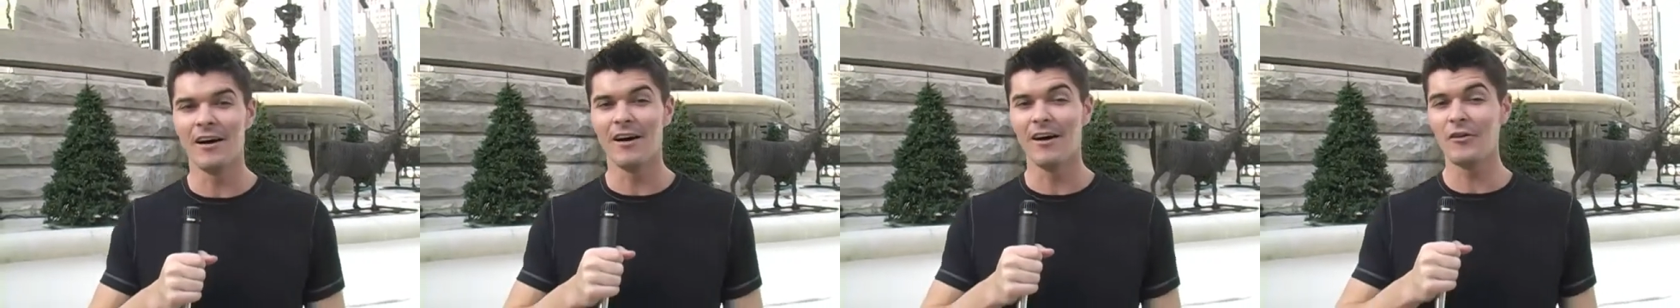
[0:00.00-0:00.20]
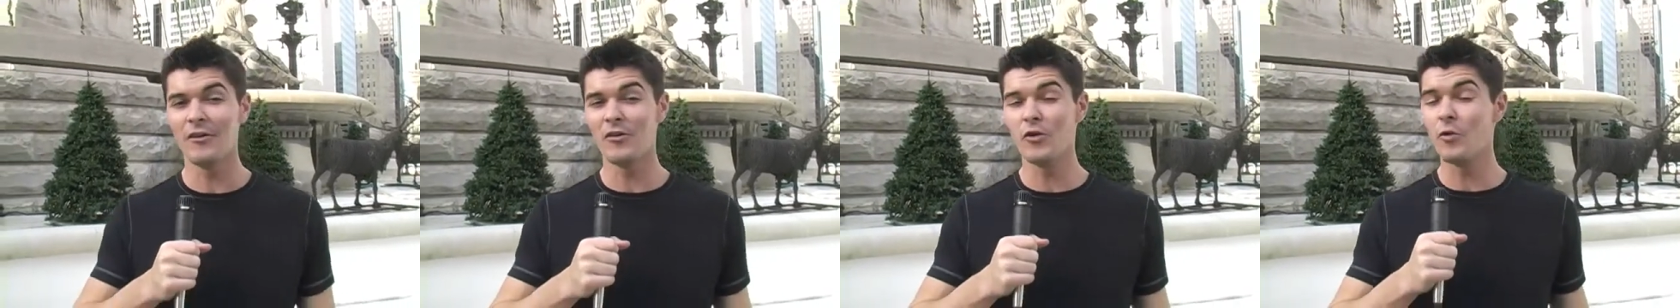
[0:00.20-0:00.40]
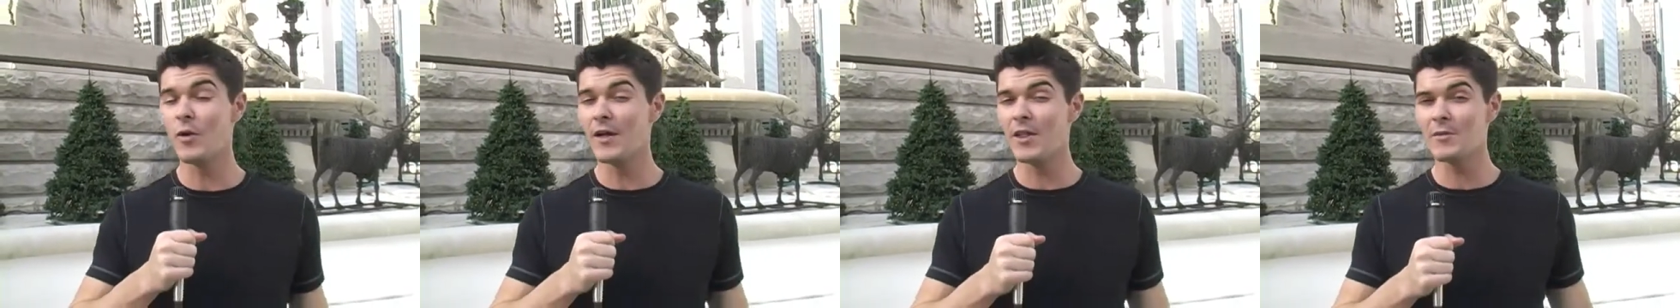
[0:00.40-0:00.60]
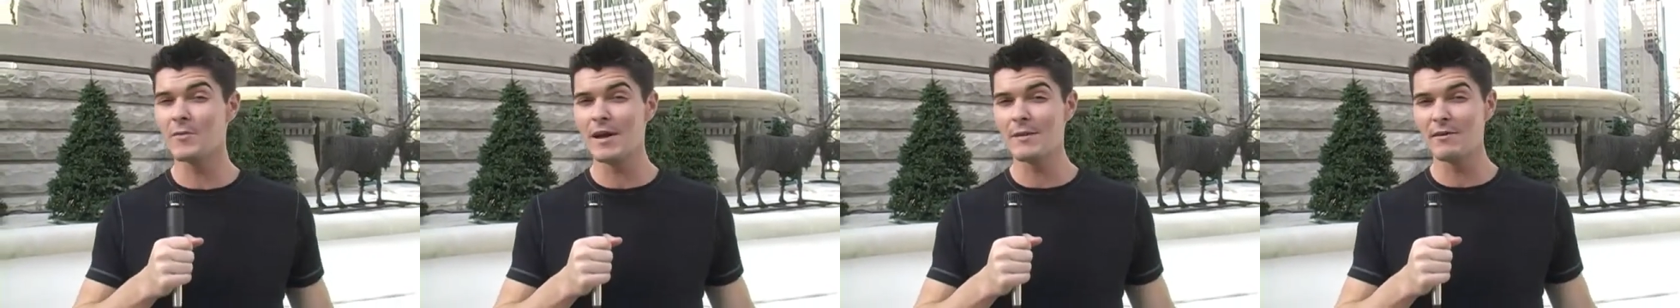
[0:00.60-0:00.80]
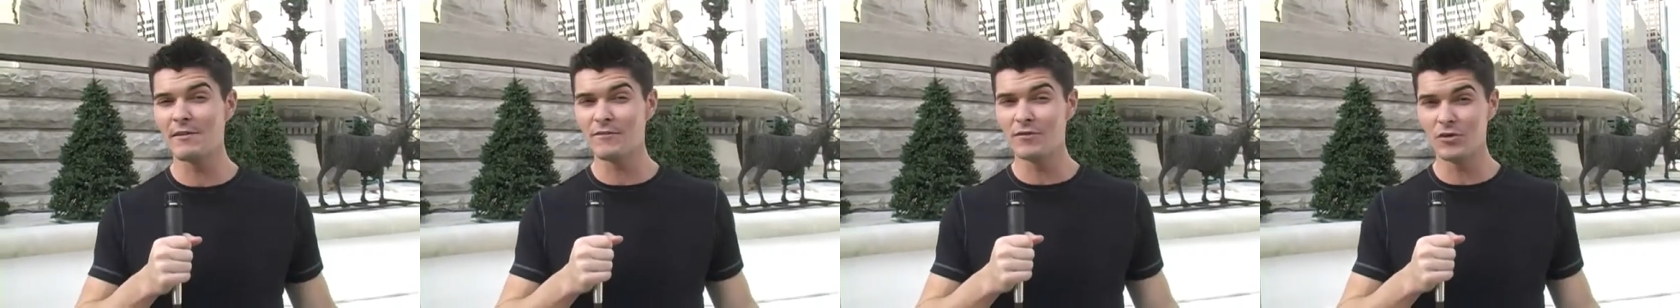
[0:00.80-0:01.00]
Although the weather
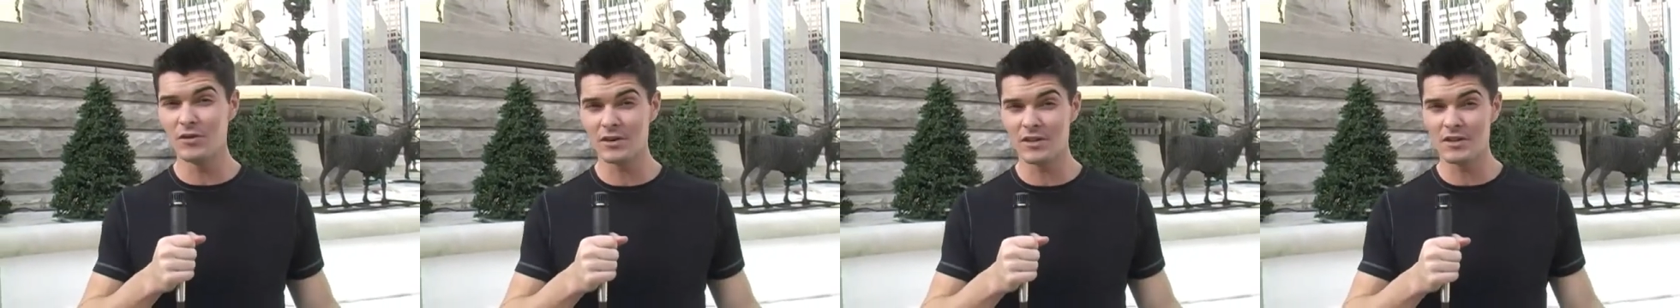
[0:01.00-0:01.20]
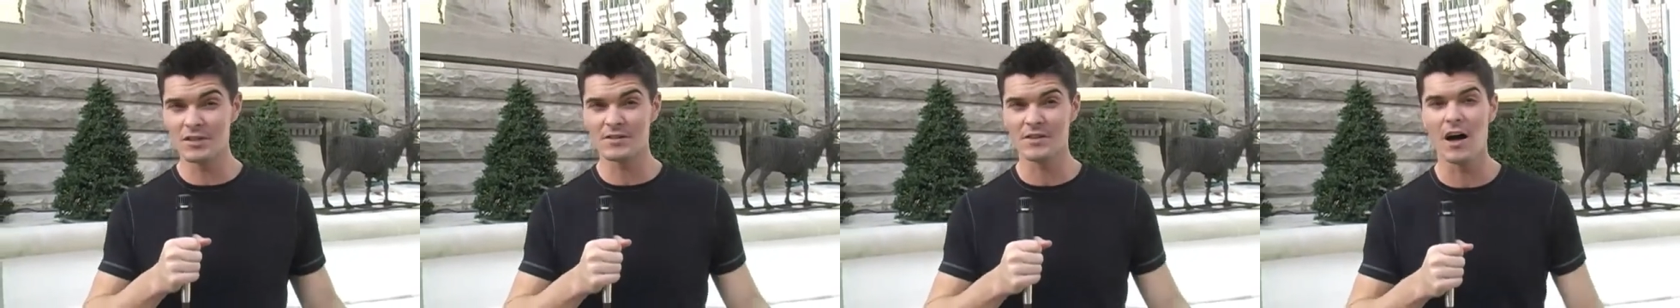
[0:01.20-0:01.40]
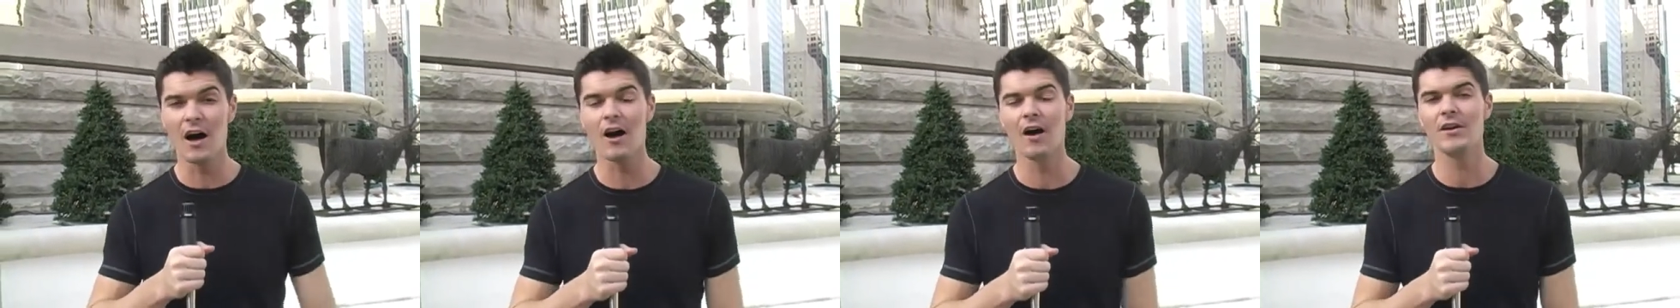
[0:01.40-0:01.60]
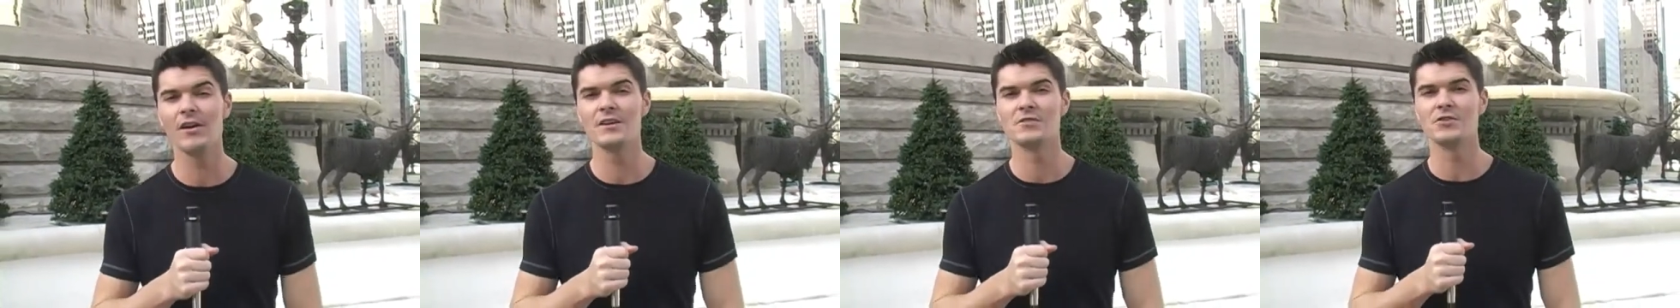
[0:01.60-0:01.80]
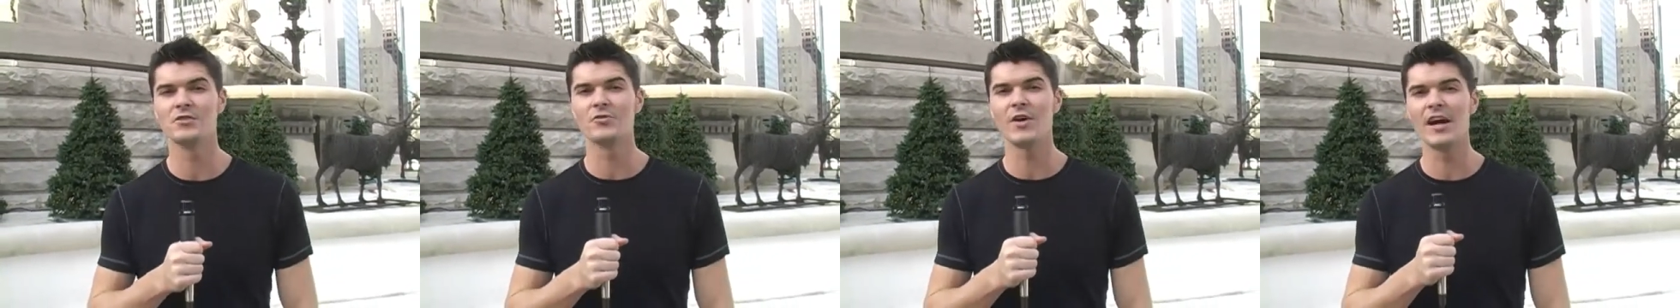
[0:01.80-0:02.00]
may be fooling us, the
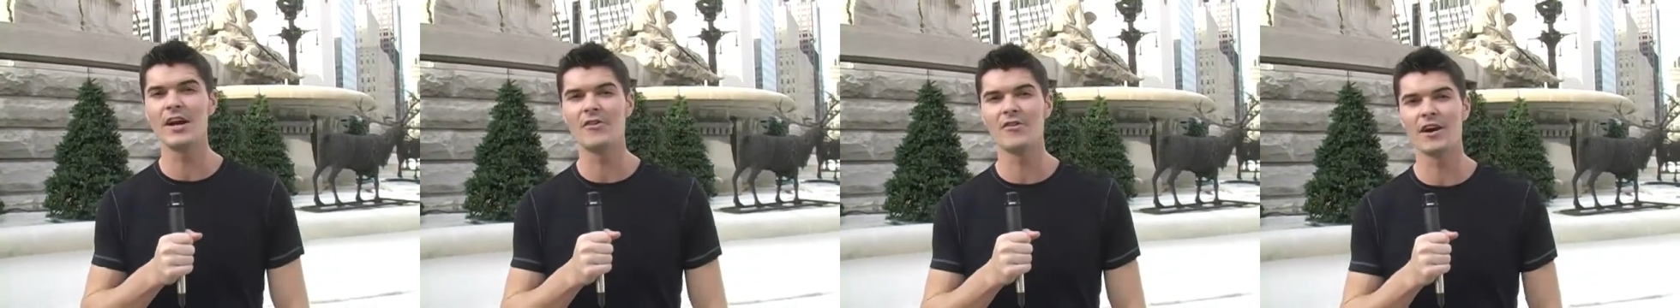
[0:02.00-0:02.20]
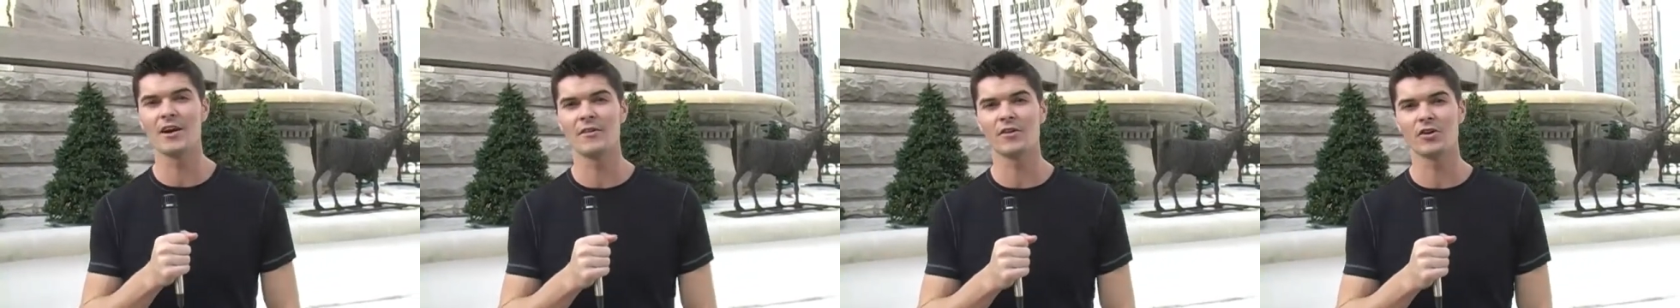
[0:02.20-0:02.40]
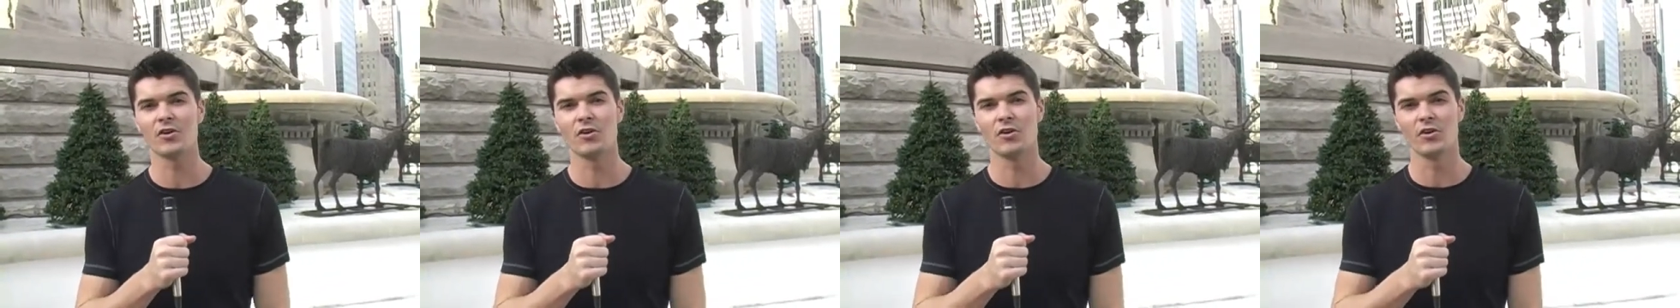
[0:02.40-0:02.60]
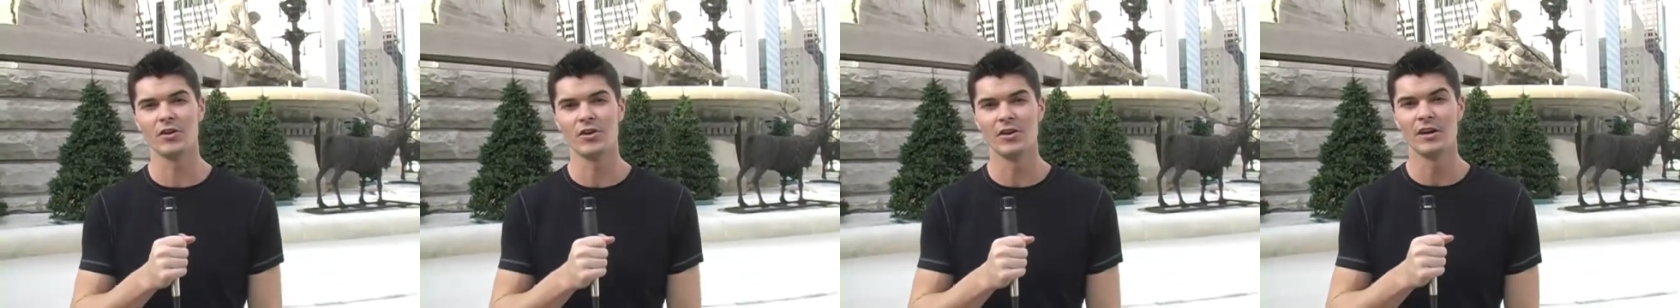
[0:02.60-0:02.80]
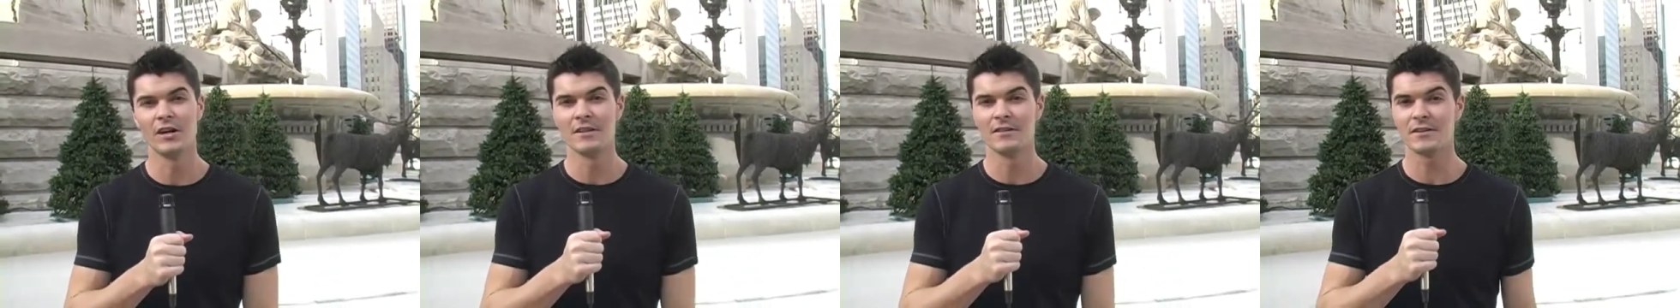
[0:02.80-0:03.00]
holidays are right around the
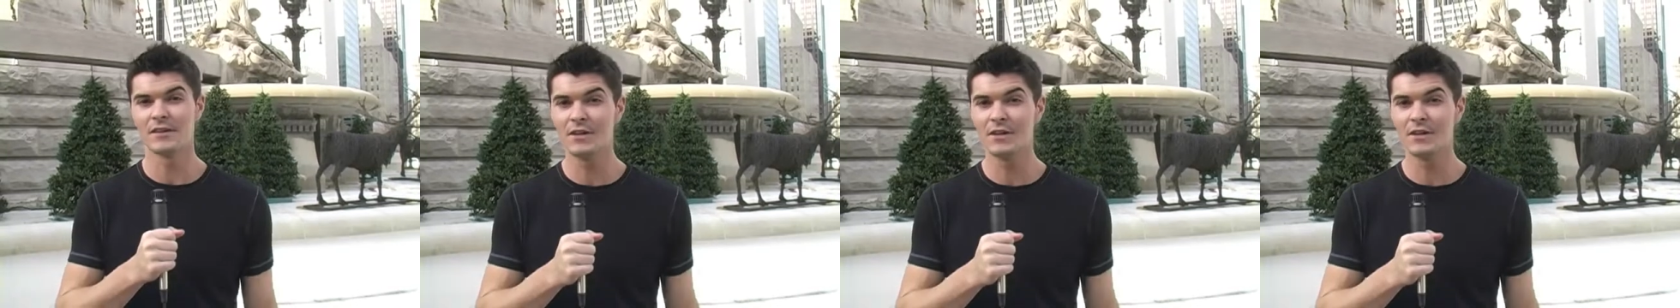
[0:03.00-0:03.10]
corner.